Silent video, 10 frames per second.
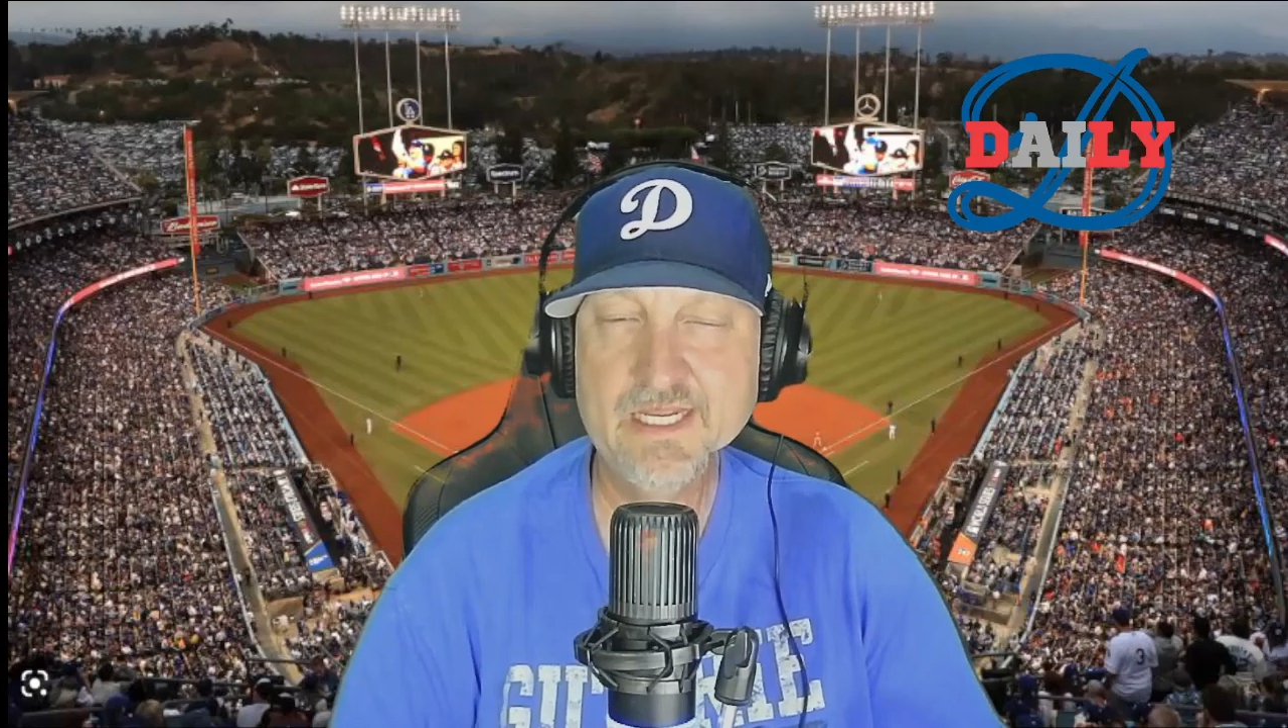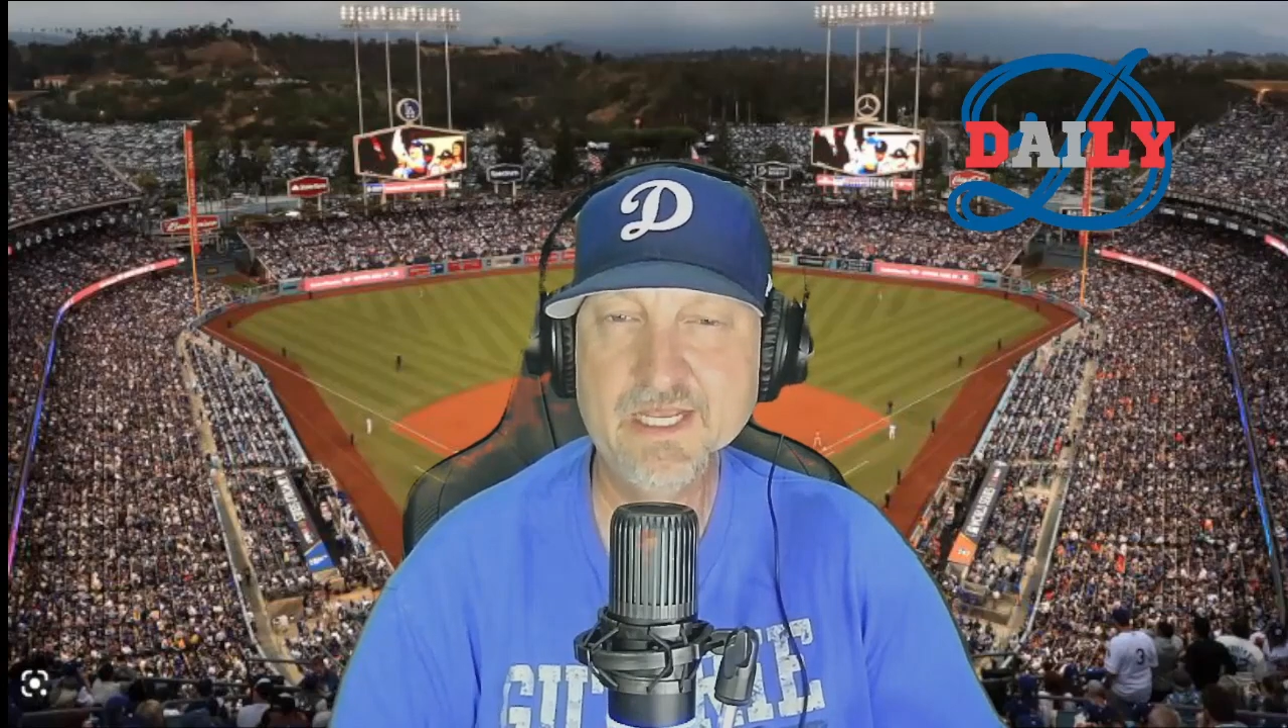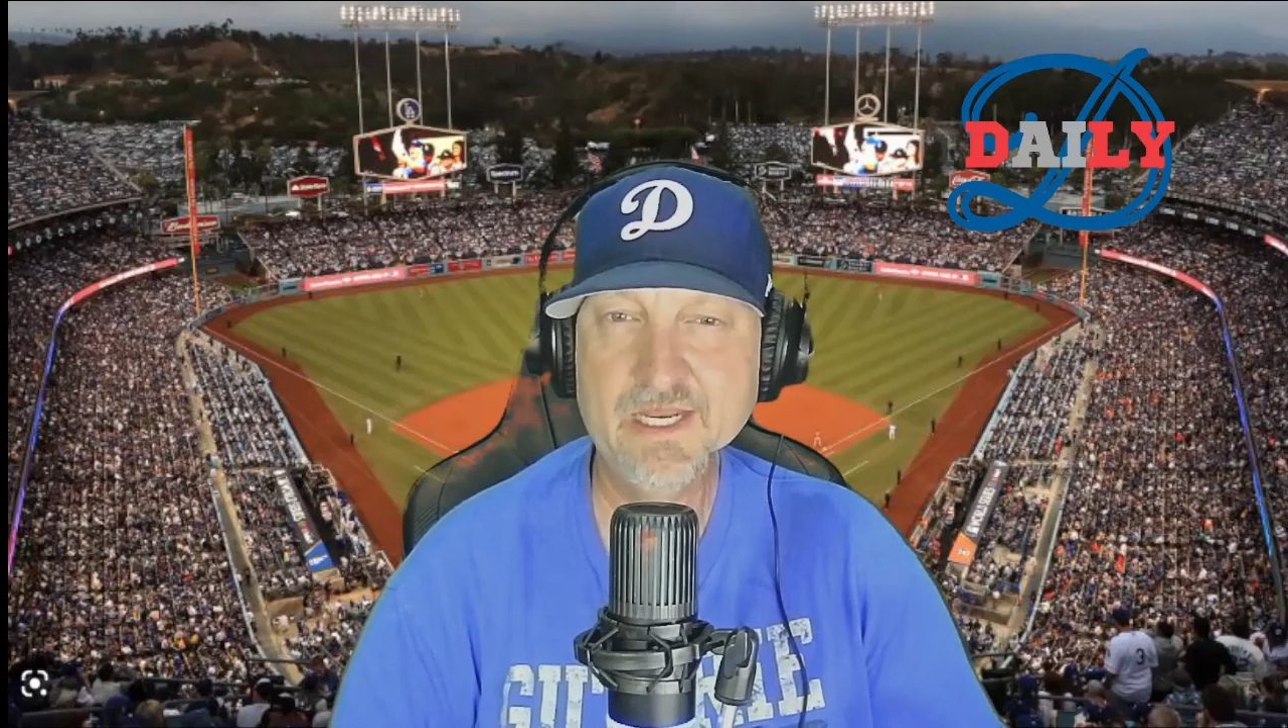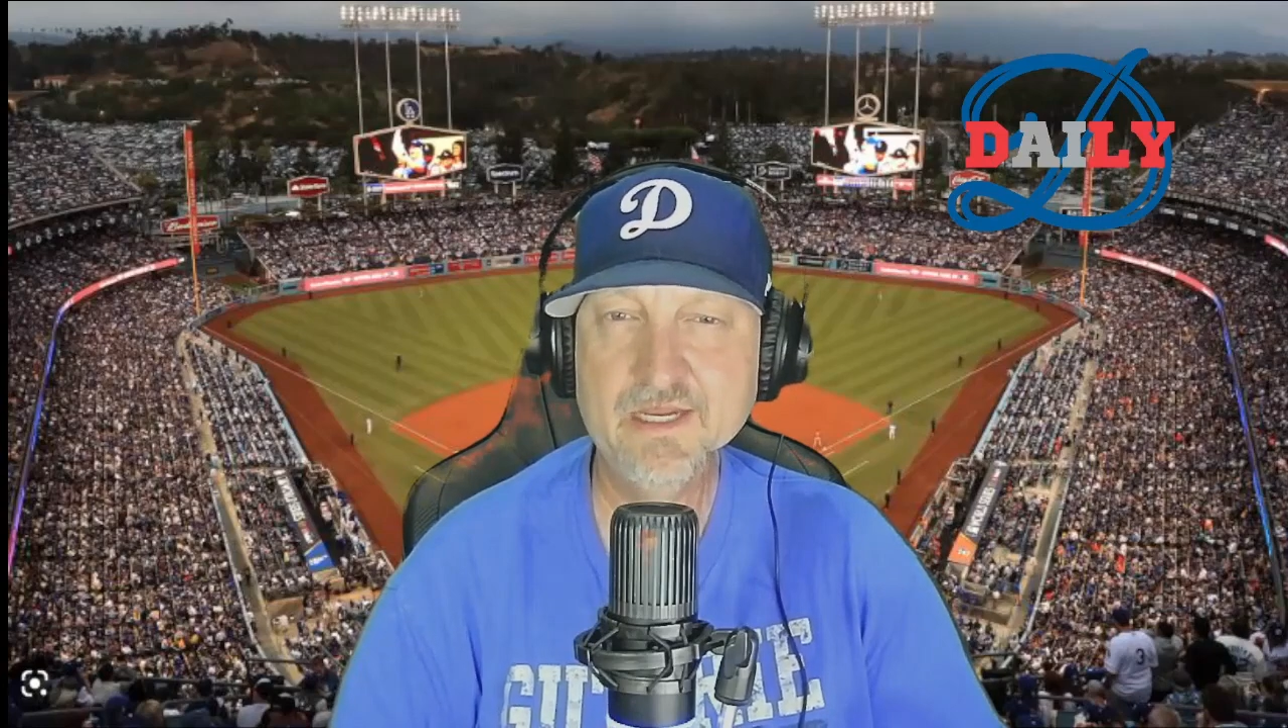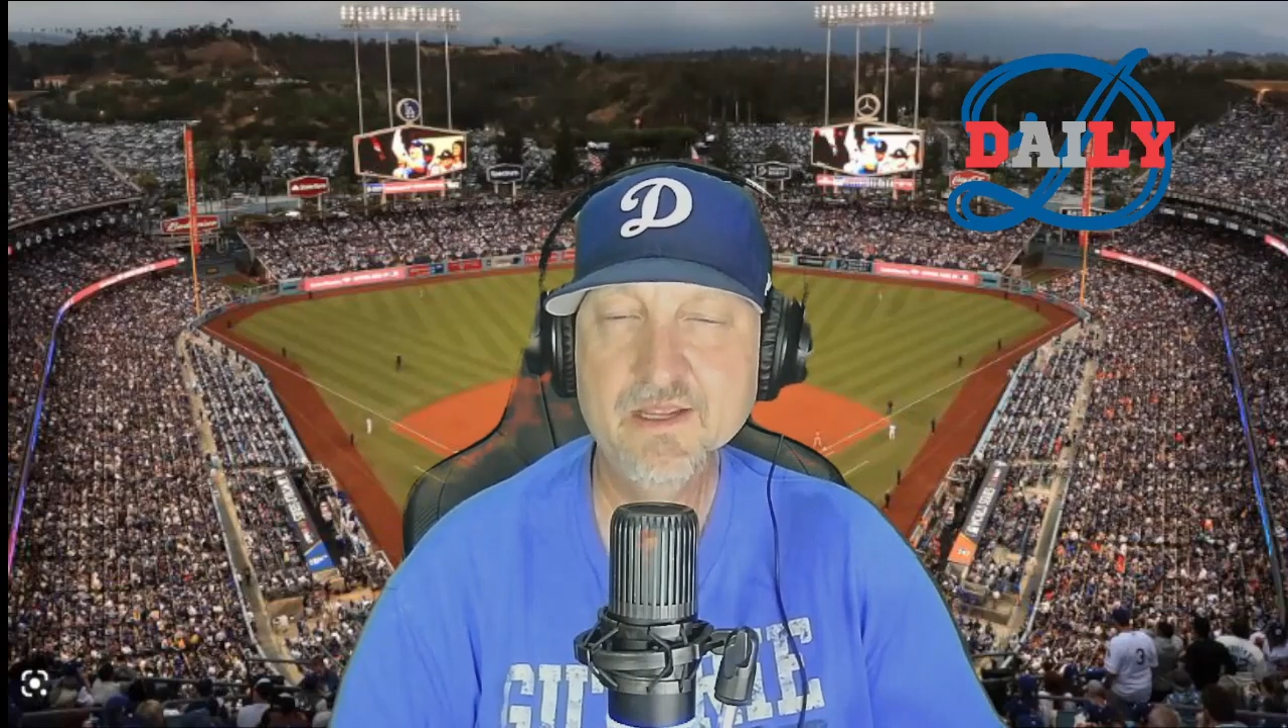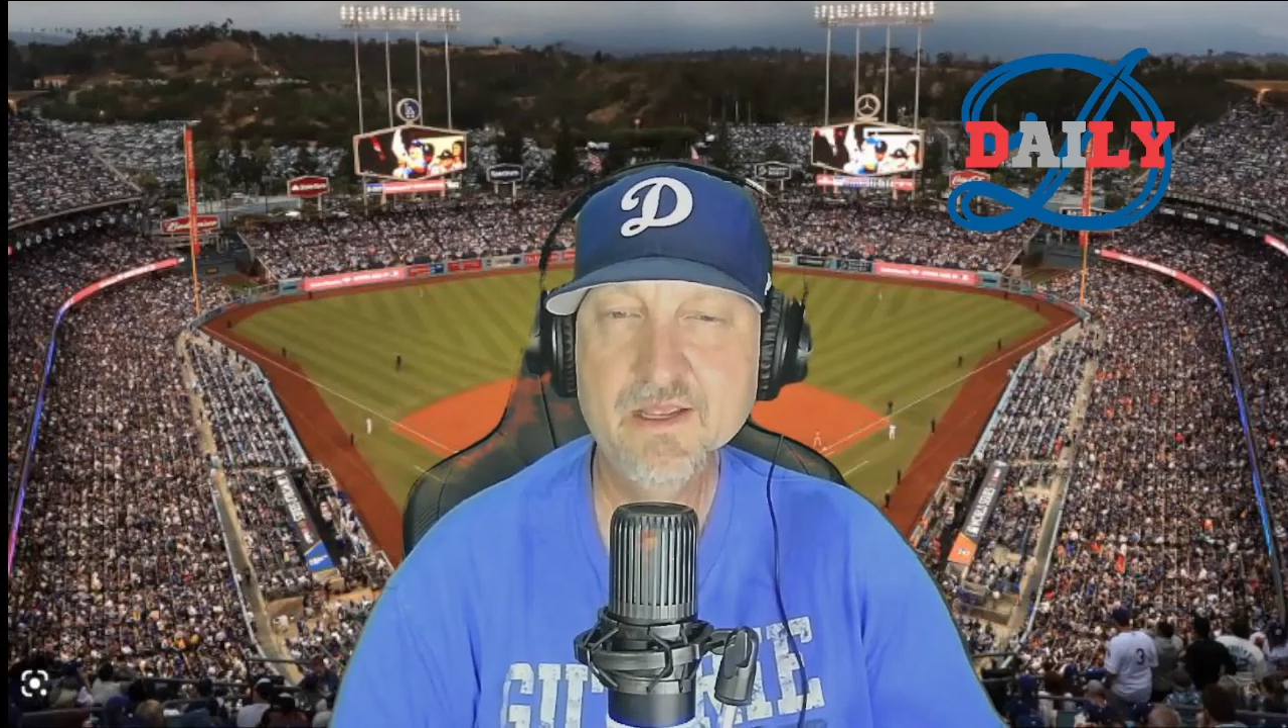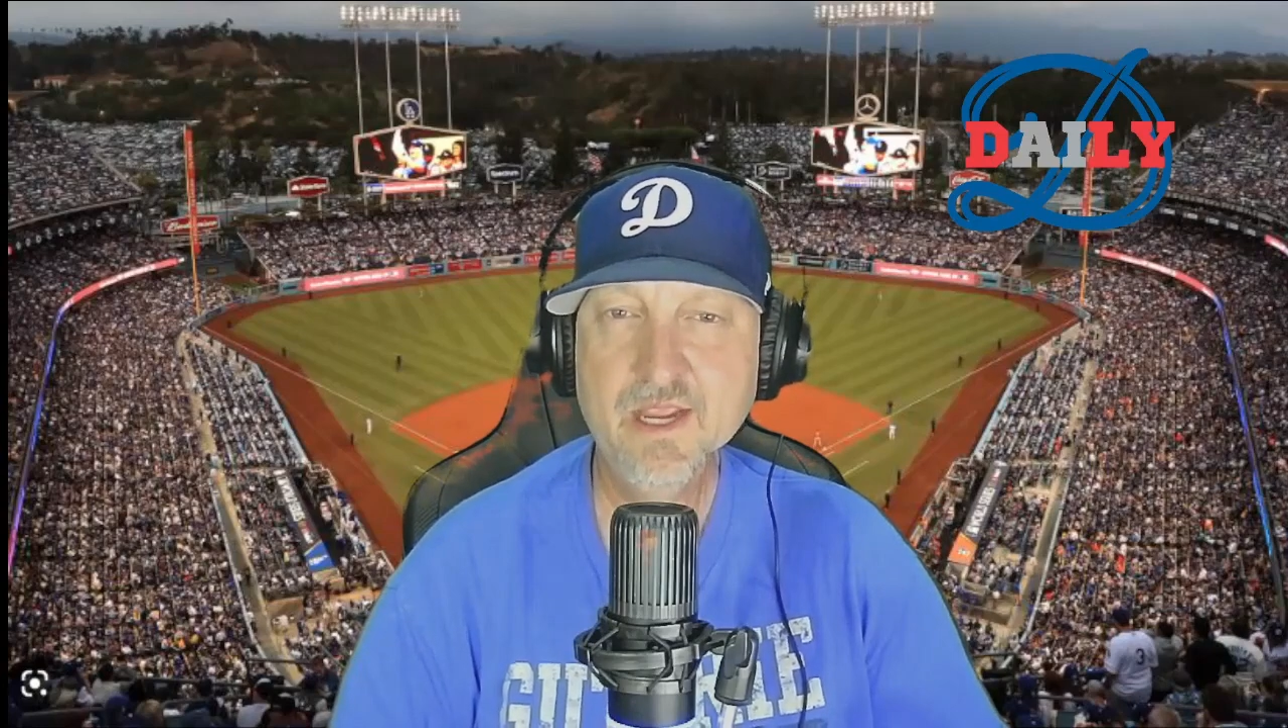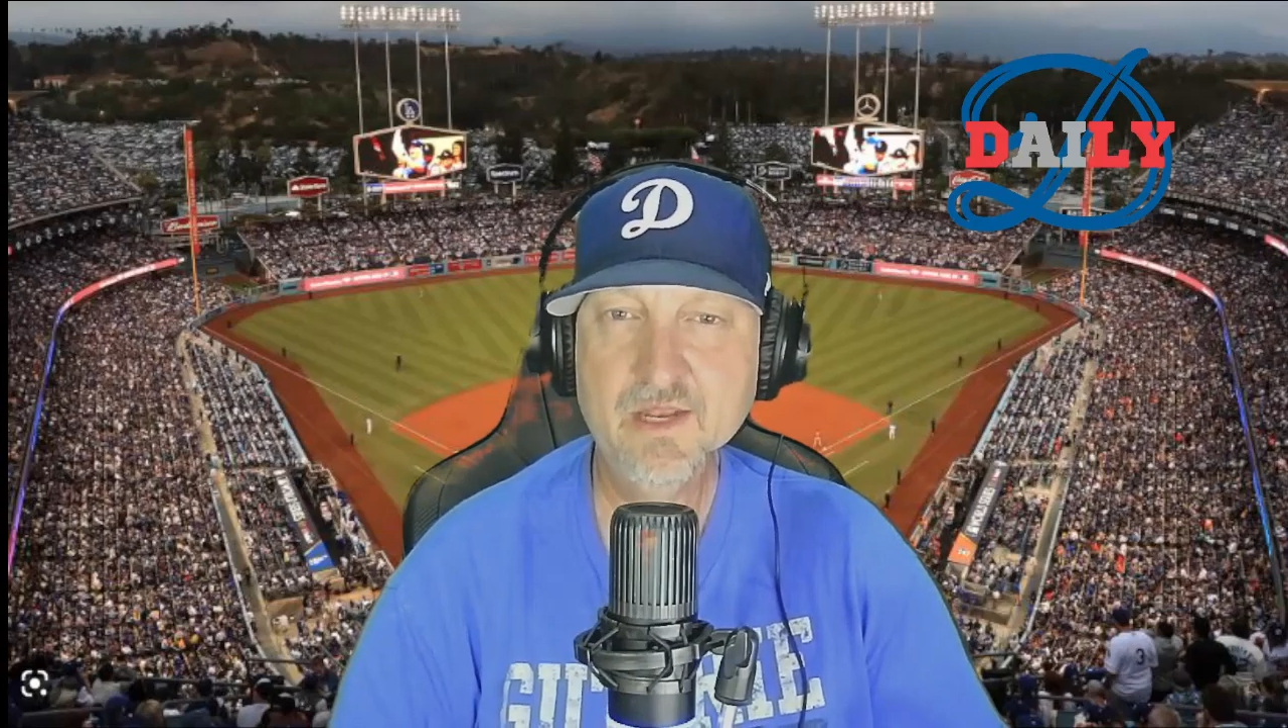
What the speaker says: inning